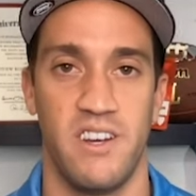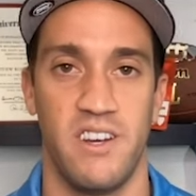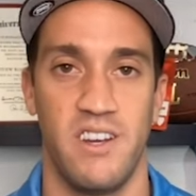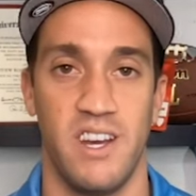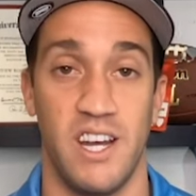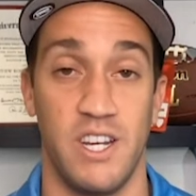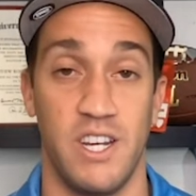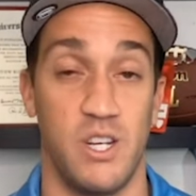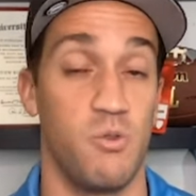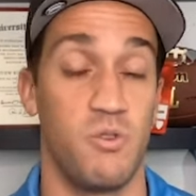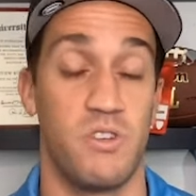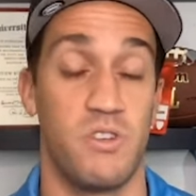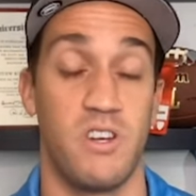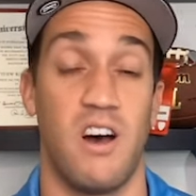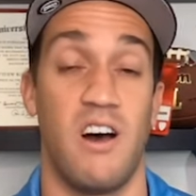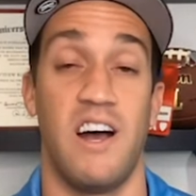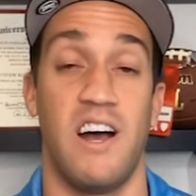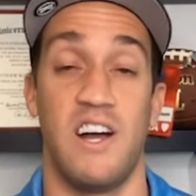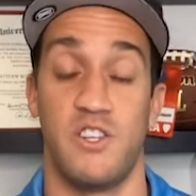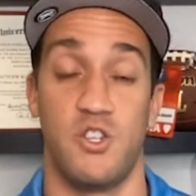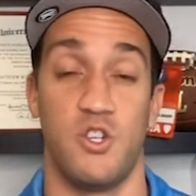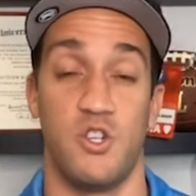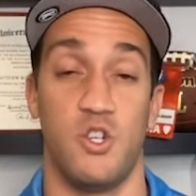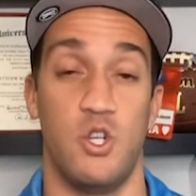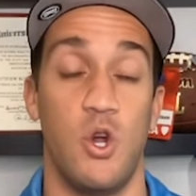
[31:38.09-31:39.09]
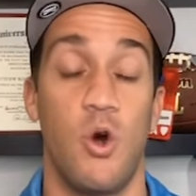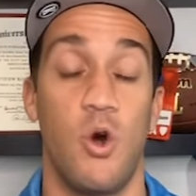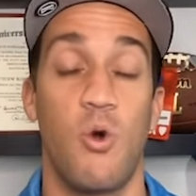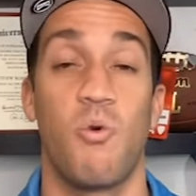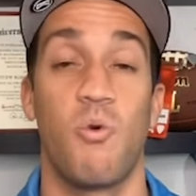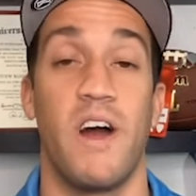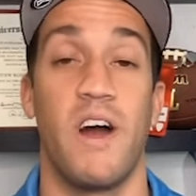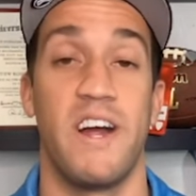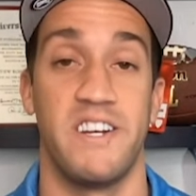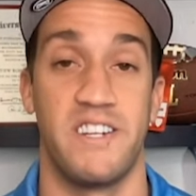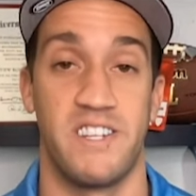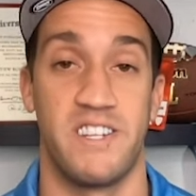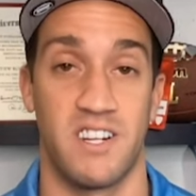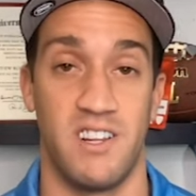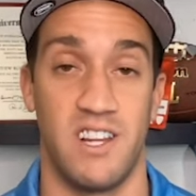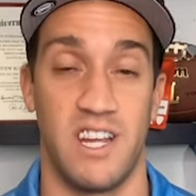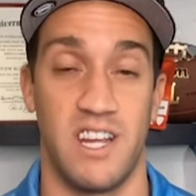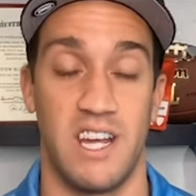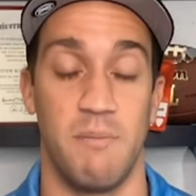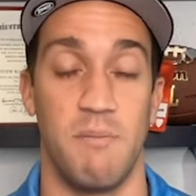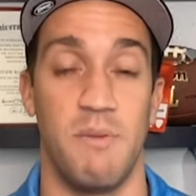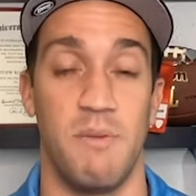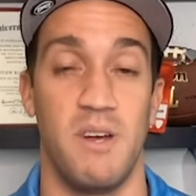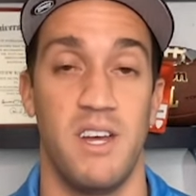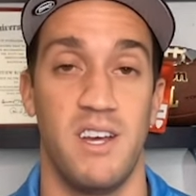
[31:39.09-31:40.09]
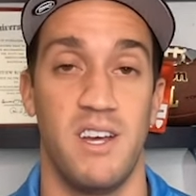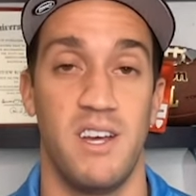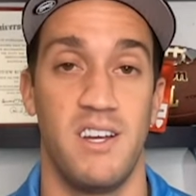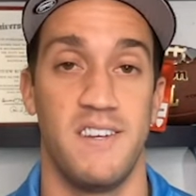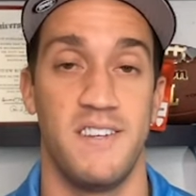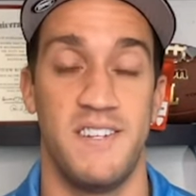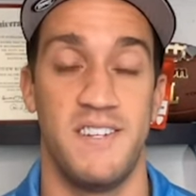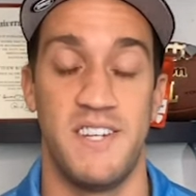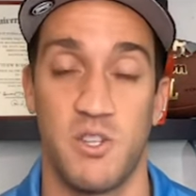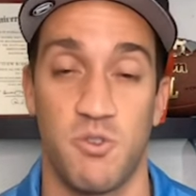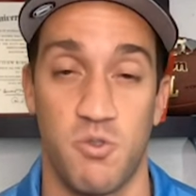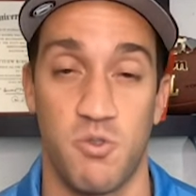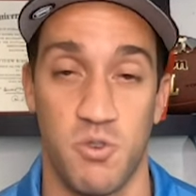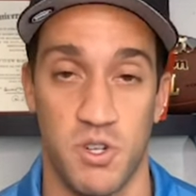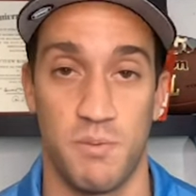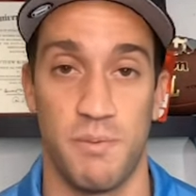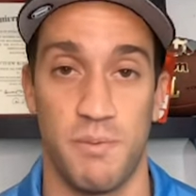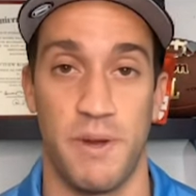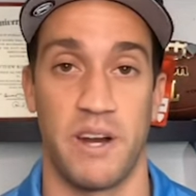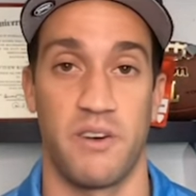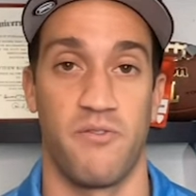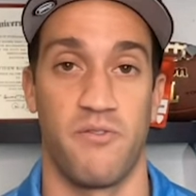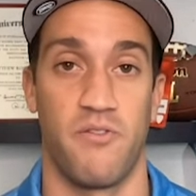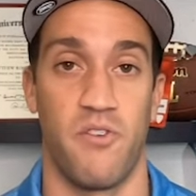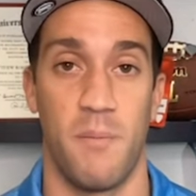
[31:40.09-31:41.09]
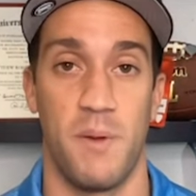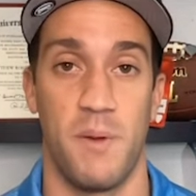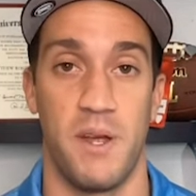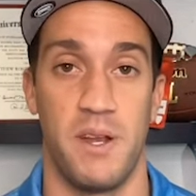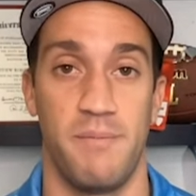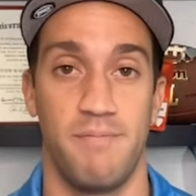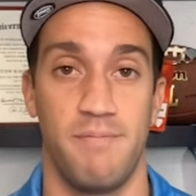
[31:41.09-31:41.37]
and Utah has no right to claim disrespect from it.